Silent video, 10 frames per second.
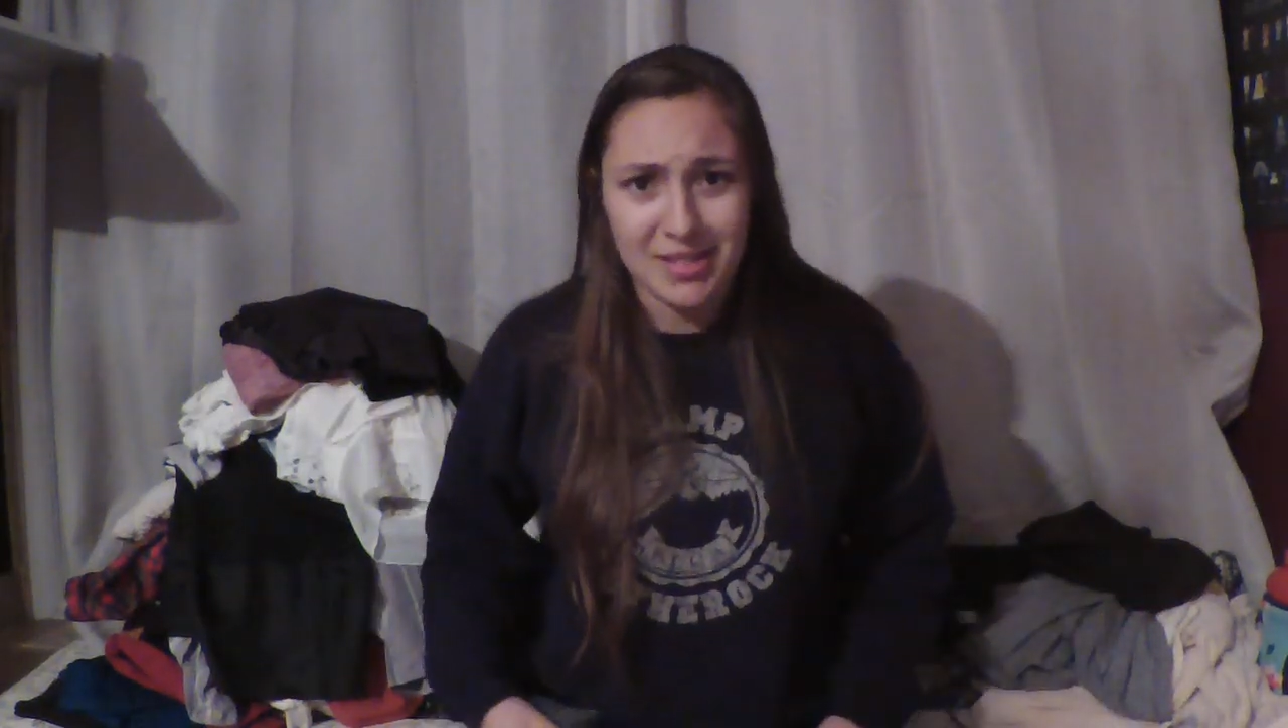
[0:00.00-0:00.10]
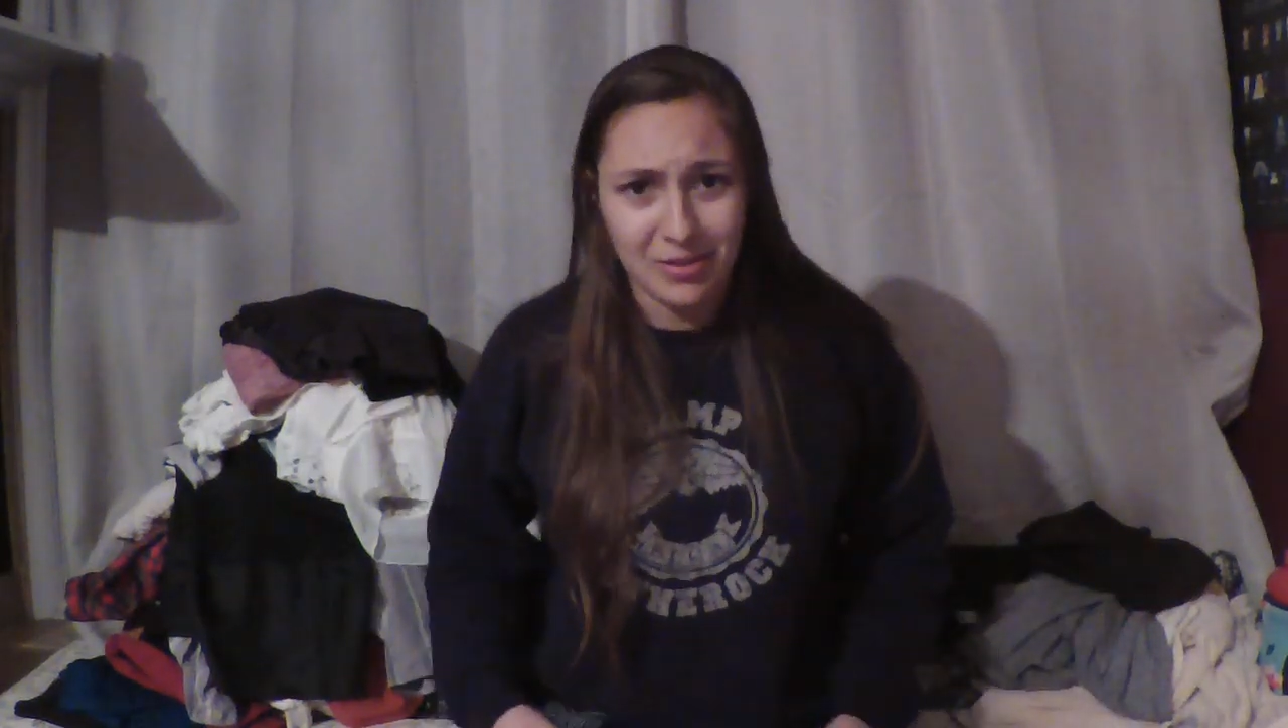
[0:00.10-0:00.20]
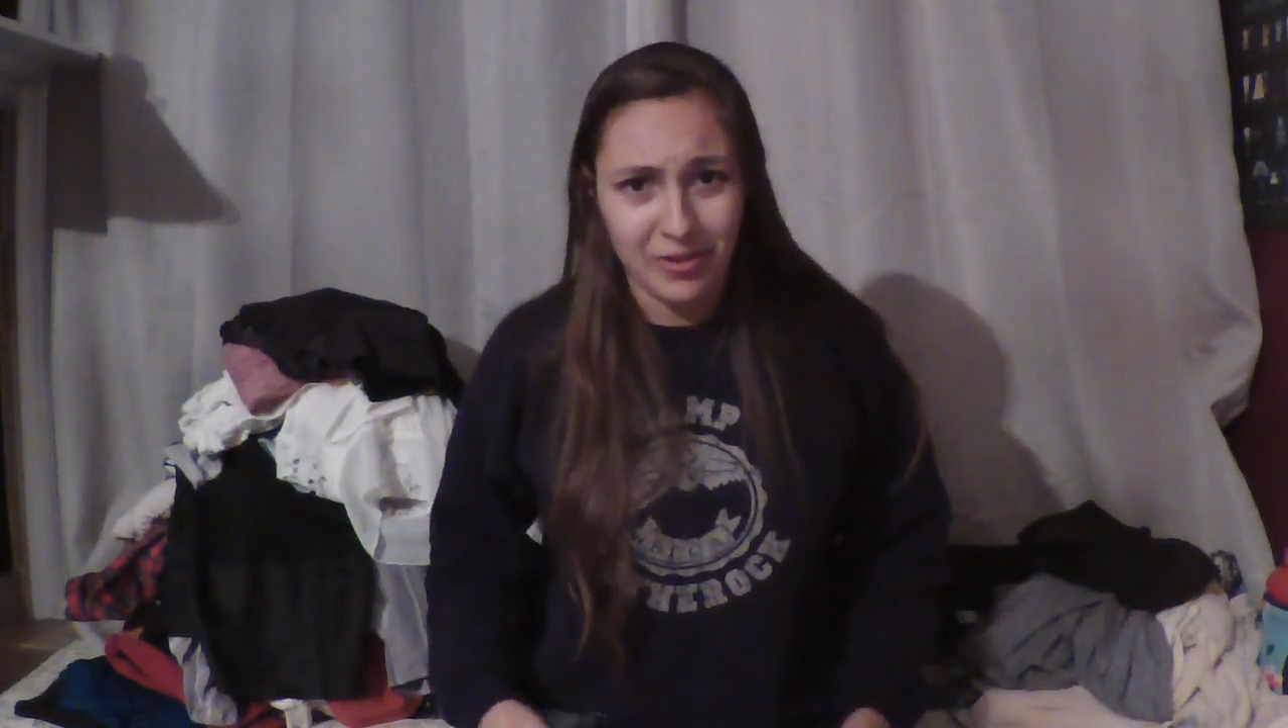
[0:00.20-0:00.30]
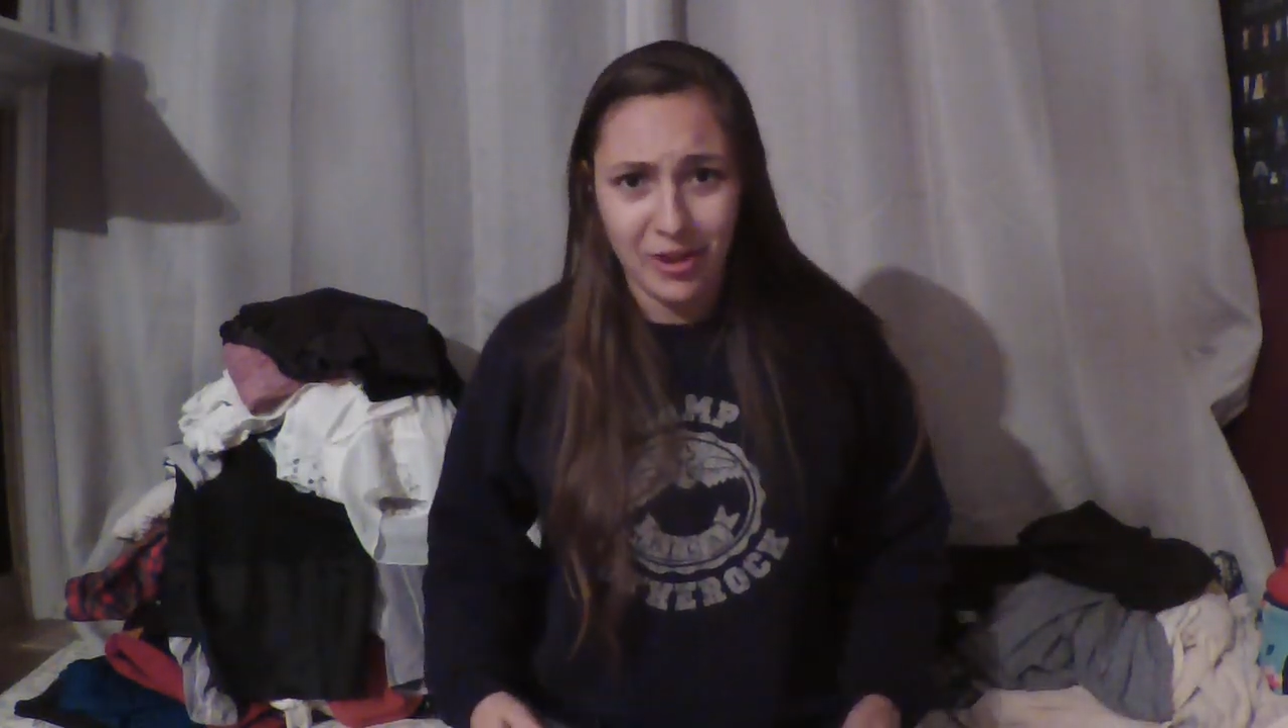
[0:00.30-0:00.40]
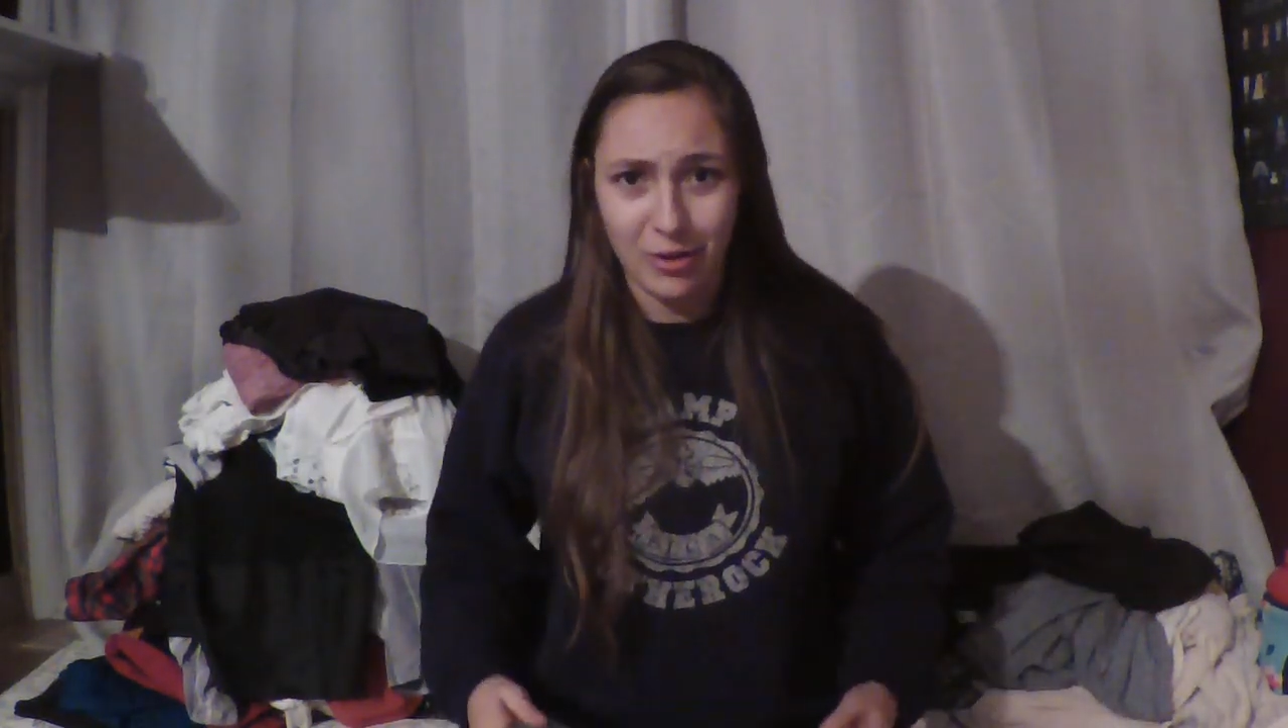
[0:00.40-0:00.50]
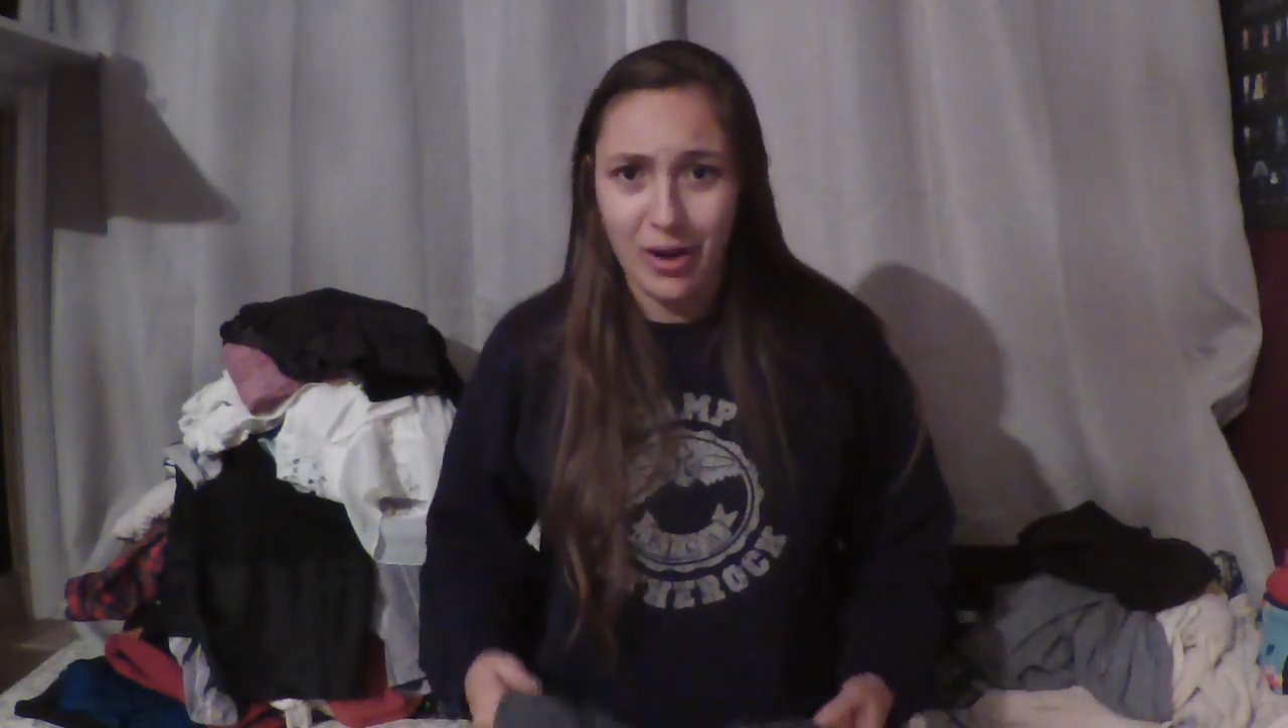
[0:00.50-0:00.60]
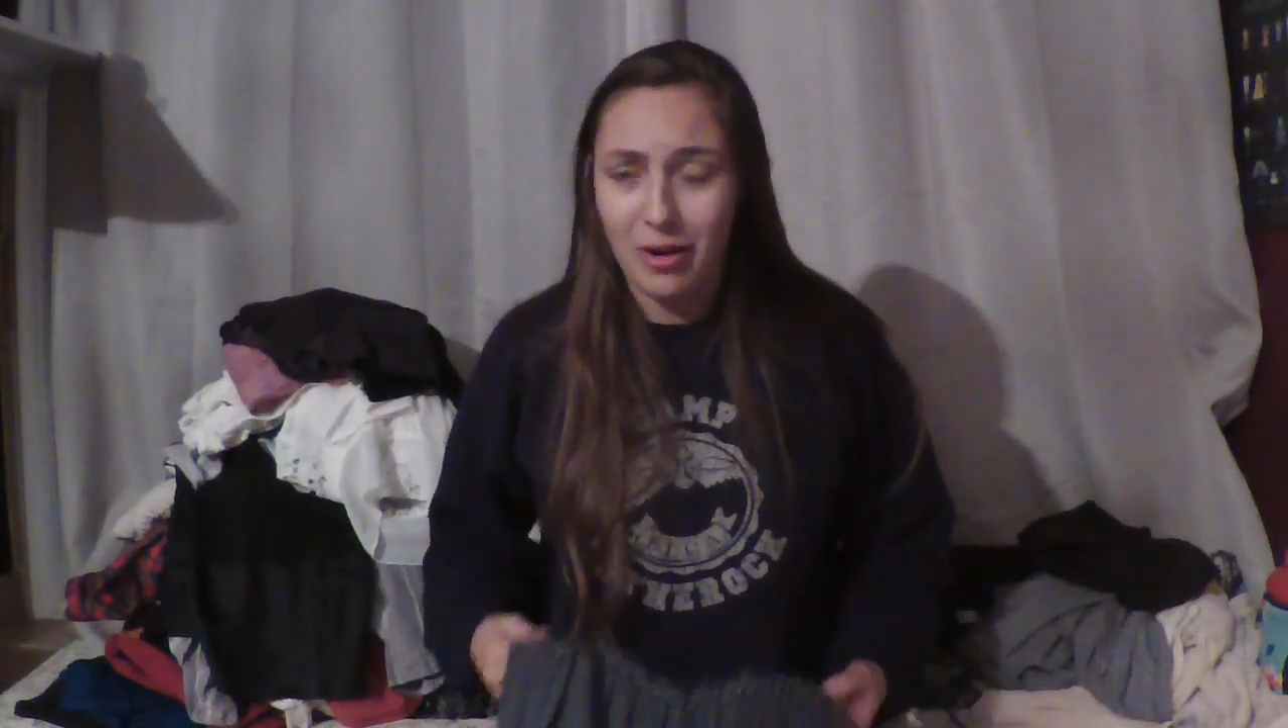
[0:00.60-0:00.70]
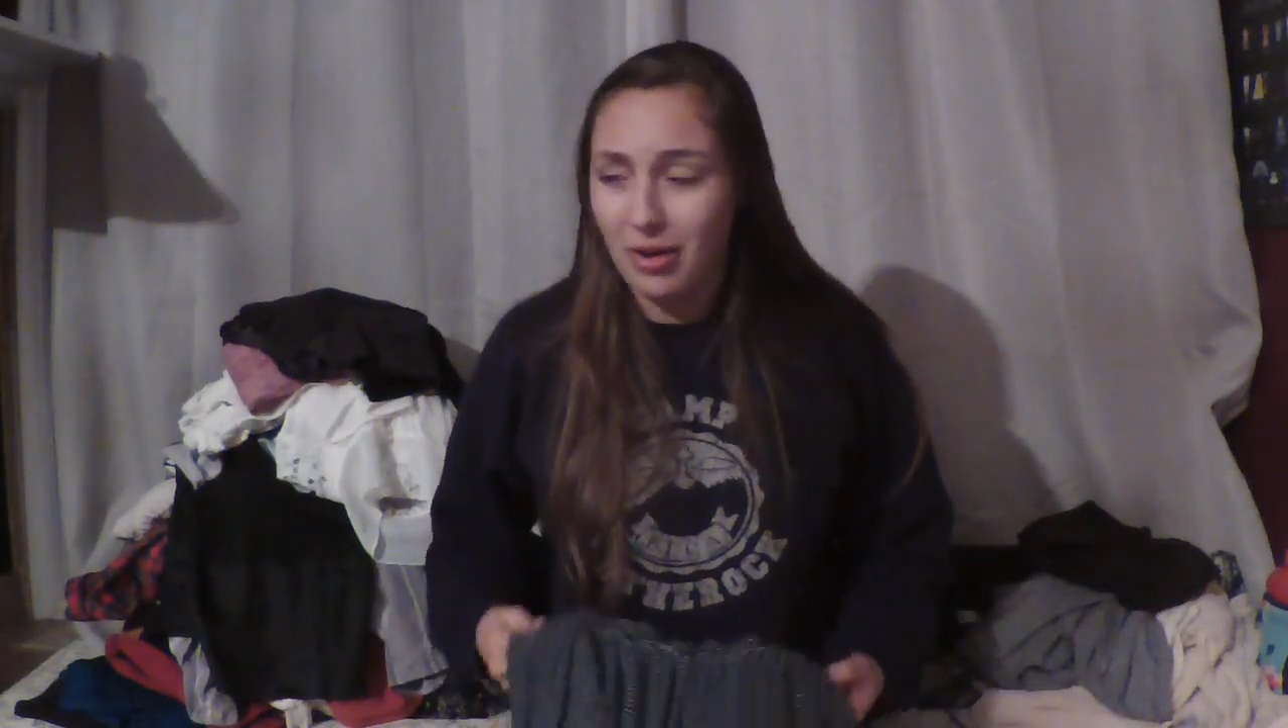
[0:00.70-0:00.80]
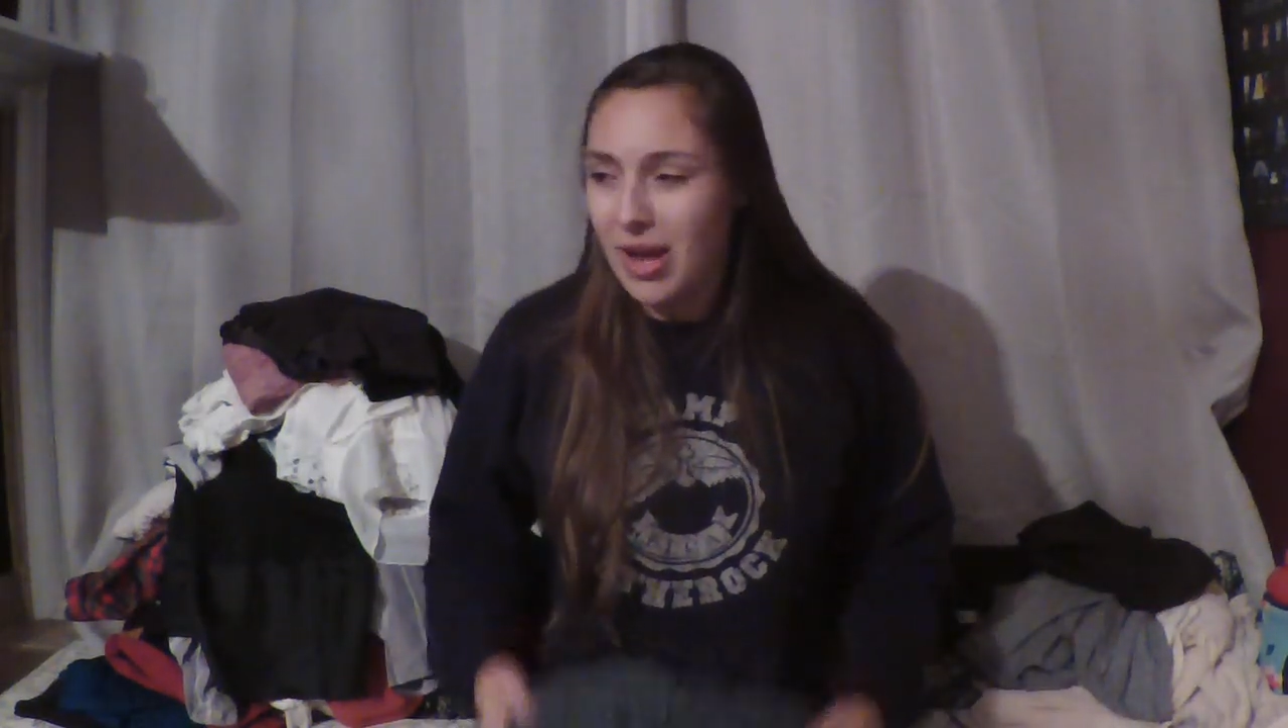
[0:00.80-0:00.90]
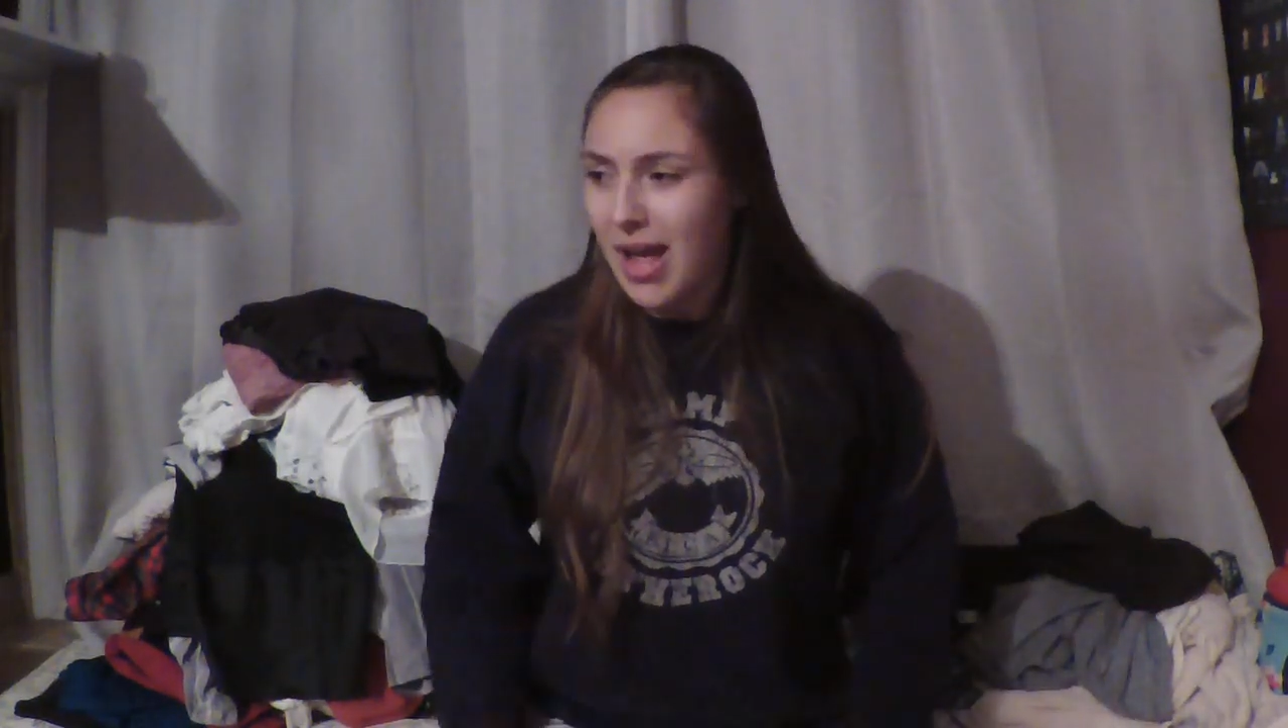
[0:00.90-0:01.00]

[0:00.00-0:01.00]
to figure out.